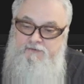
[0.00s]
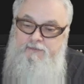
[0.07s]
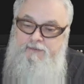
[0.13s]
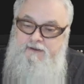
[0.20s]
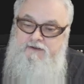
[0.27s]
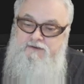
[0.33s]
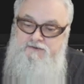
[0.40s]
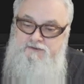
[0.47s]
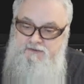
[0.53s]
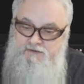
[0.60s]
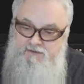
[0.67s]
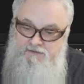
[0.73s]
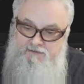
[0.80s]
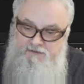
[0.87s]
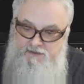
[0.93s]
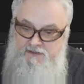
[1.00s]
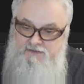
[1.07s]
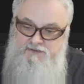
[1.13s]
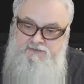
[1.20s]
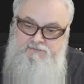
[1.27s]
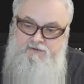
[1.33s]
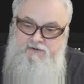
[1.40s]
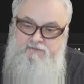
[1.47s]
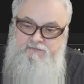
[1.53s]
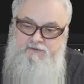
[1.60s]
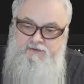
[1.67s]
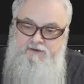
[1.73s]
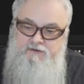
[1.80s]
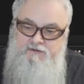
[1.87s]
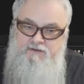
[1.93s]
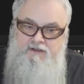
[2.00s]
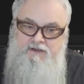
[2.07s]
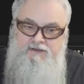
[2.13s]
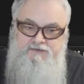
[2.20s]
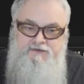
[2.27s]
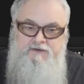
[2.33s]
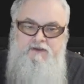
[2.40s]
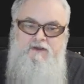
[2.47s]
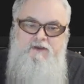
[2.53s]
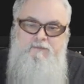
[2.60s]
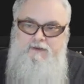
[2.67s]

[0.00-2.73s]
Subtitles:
if you're packaging in the case of our VR class,